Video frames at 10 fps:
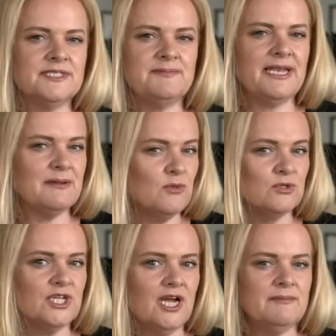of spending more
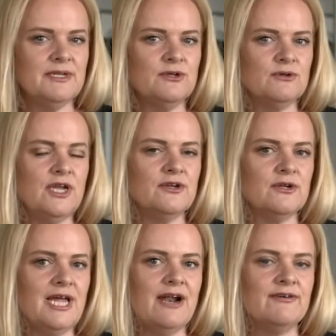time in your
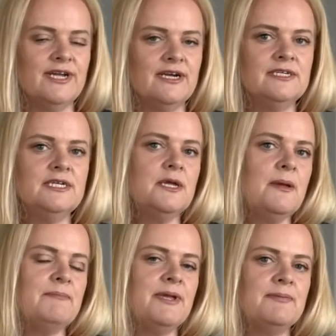local area,
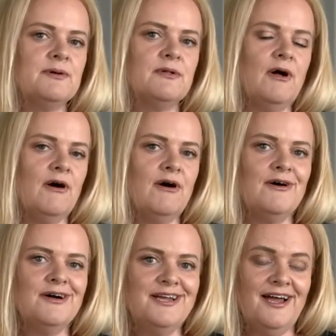people
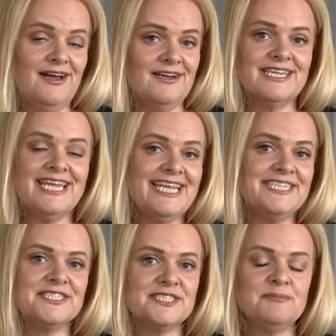are keen
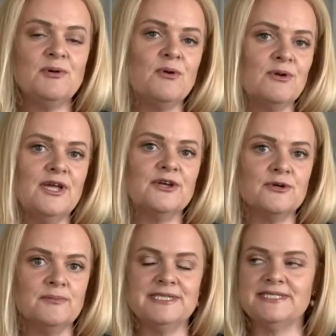to support
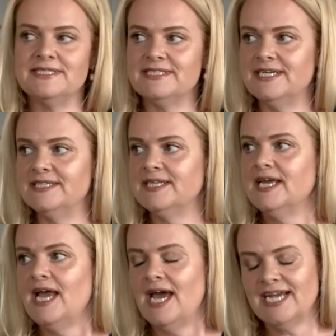local businesses,
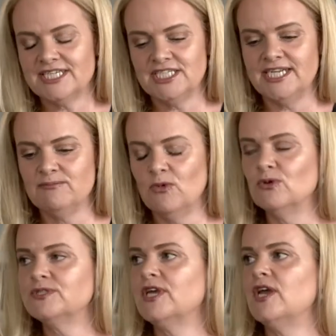and actually more
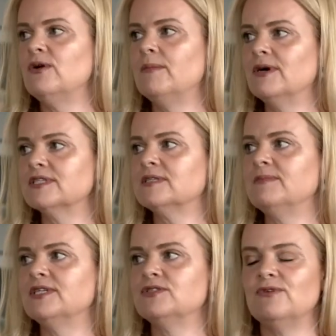so amongst
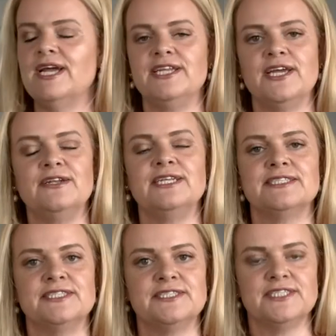commercial radio
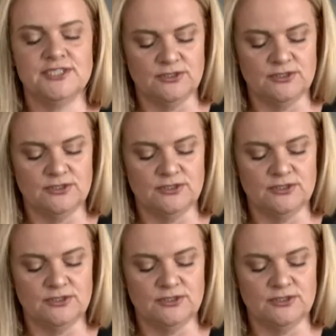listeners than